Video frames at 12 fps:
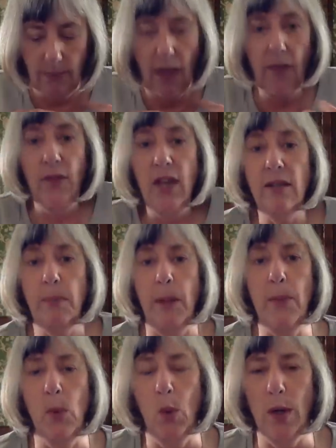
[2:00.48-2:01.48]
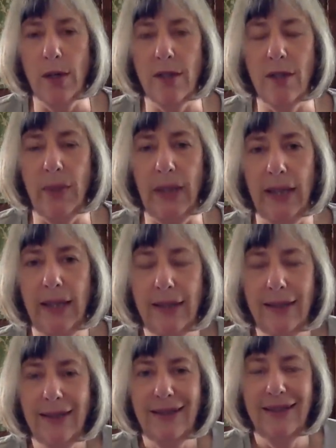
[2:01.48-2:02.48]
these people wanted to be
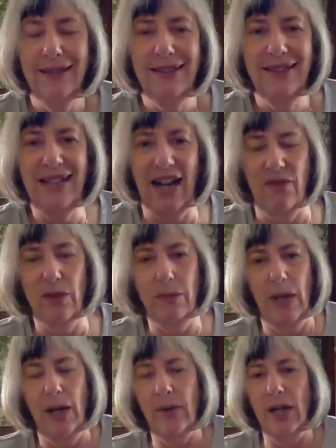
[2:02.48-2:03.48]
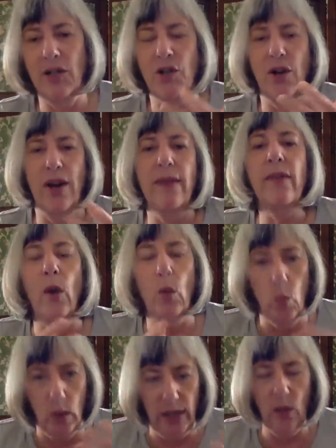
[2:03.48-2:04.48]
governed by Russia, and so
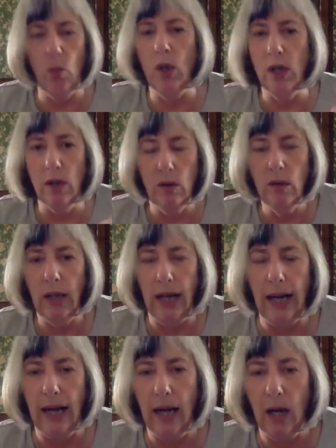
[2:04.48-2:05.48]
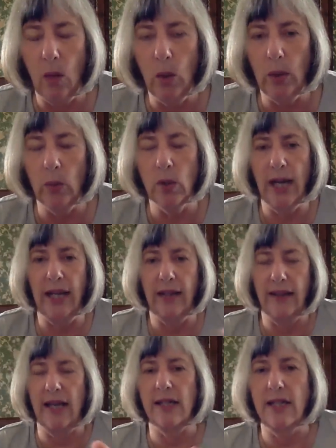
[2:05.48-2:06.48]
we will, uh, we will take
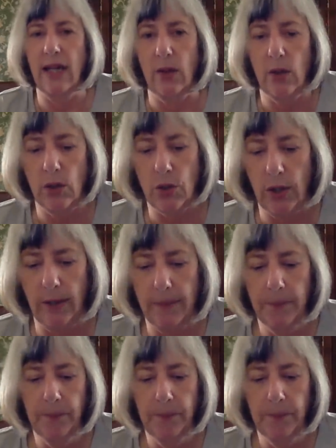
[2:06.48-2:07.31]
that territory